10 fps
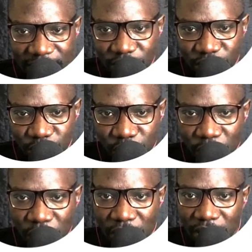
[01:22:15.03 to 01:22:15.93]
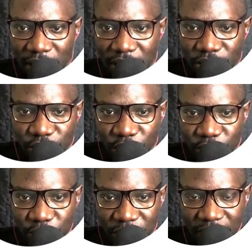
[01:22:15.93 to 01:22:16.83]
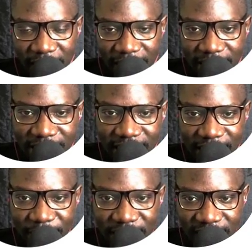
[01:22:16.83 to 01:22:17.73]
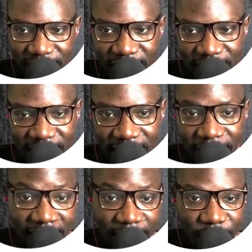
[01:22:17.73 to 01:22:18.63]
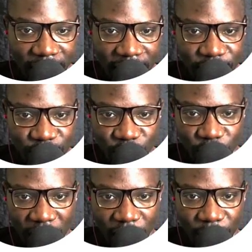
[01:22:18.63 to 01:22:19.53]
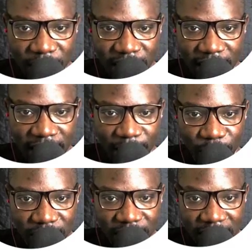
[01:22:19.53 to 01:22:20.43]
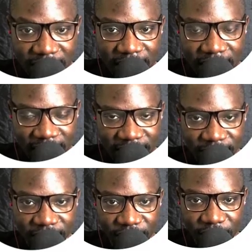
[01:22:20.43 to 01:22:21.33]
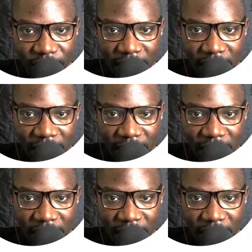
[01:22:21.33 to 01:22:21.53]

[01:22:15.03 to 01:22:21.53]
going to show you the current database servers that are available, and you saw how we enabled this in the last video.